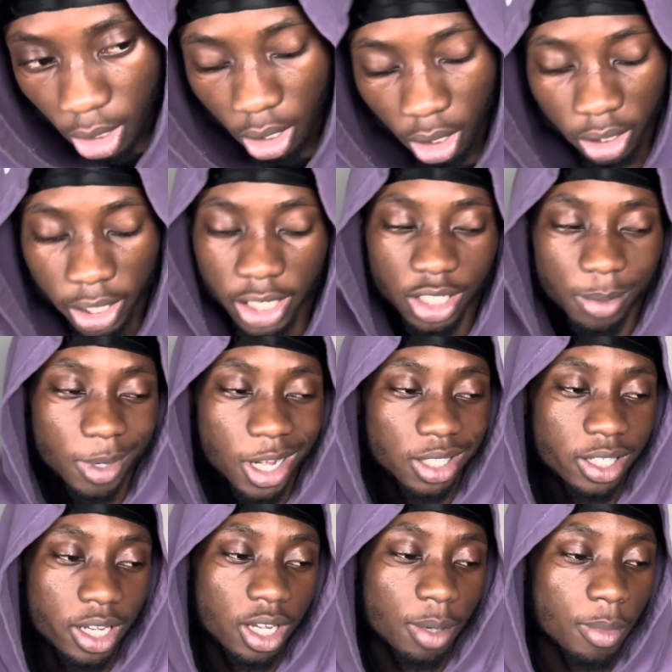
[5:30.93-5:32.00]
that's just my
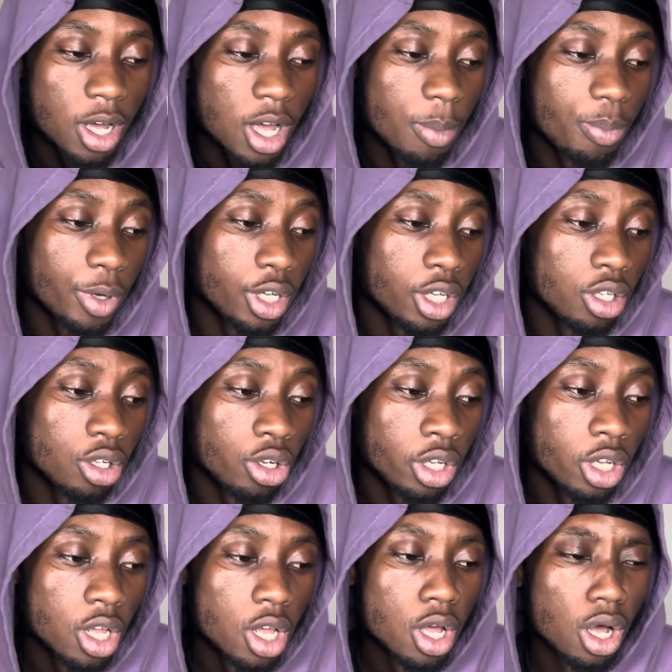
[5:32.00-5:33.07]
take and my opinion on it.
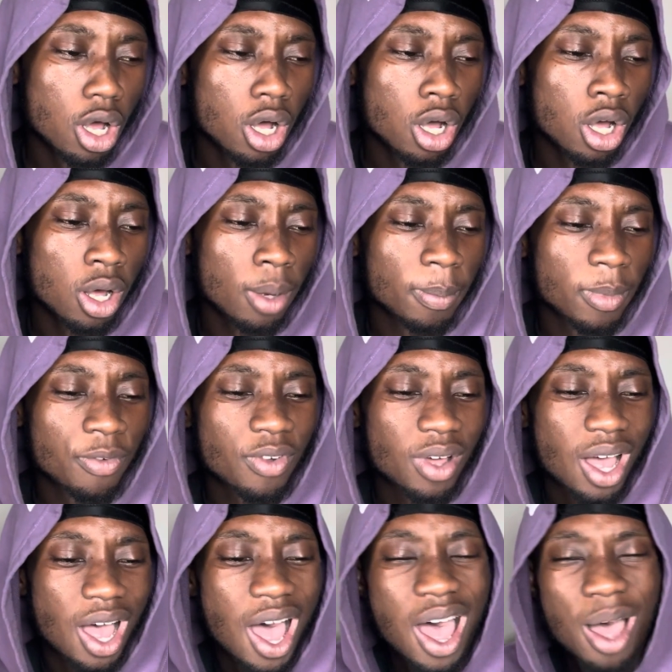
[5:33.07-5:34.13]
If
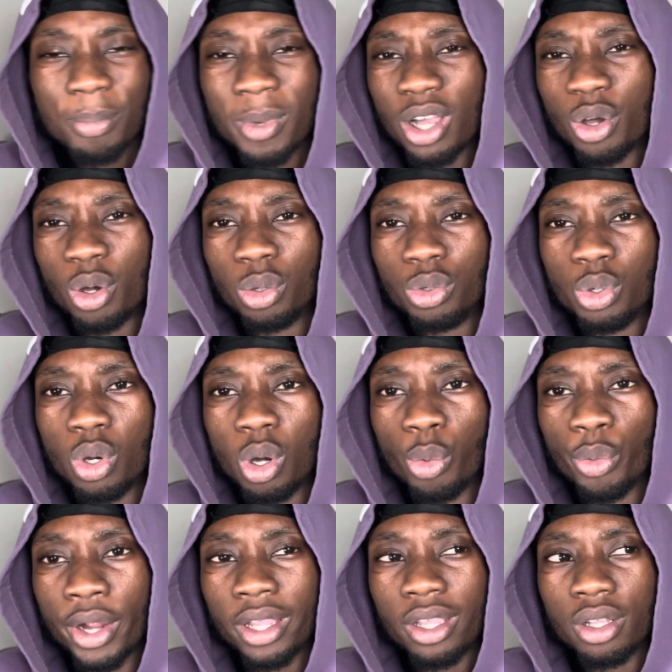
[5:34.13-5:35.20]
I'm not gonna do a
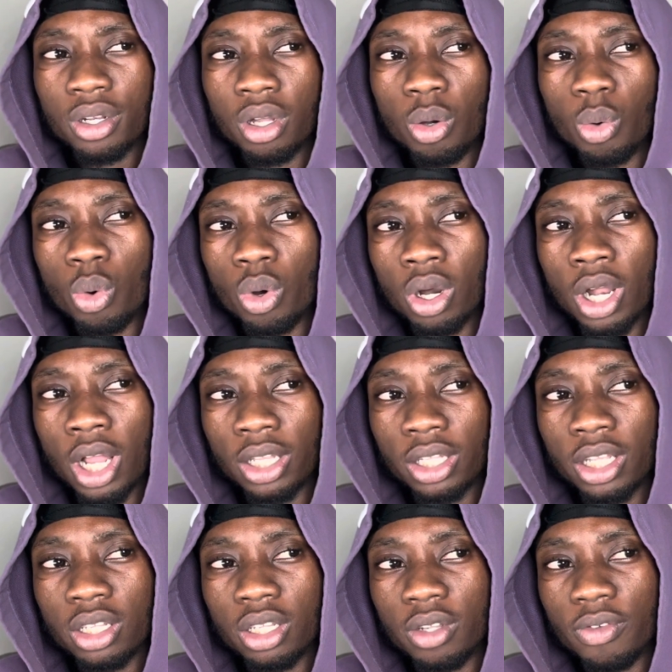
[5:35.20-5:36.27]
ranking on where I
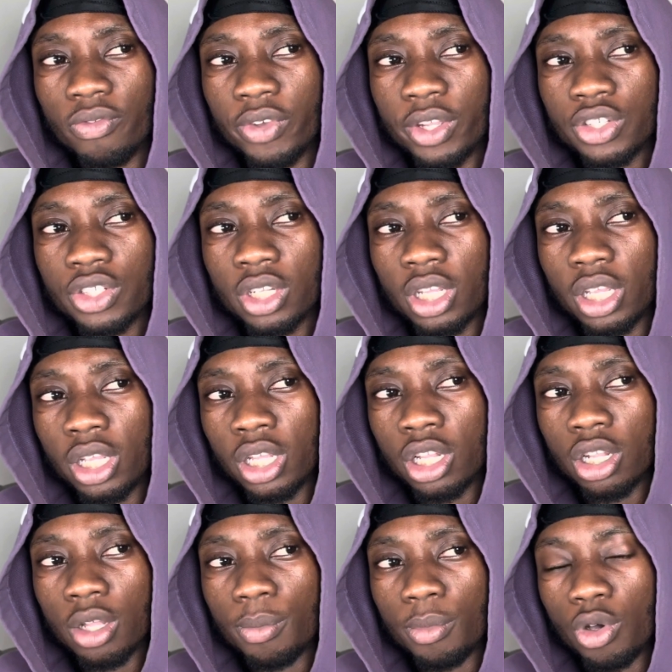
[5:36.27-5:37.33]
think the division will end
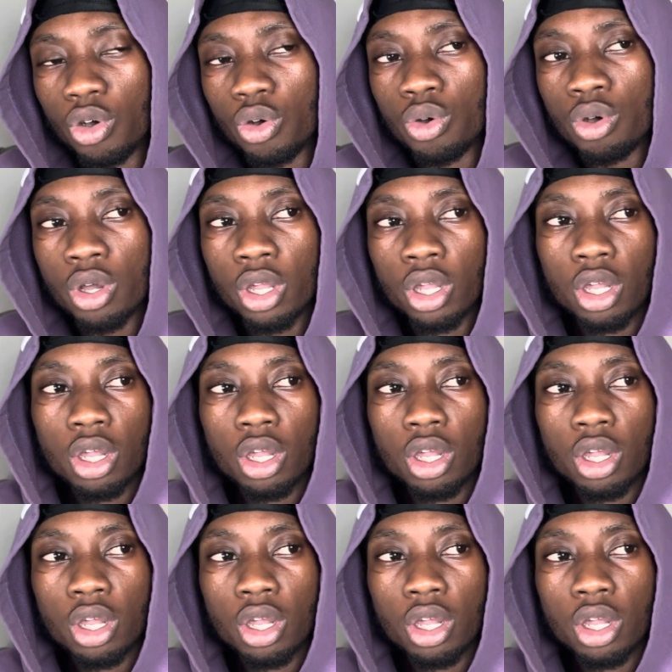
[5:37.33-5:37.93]
up going,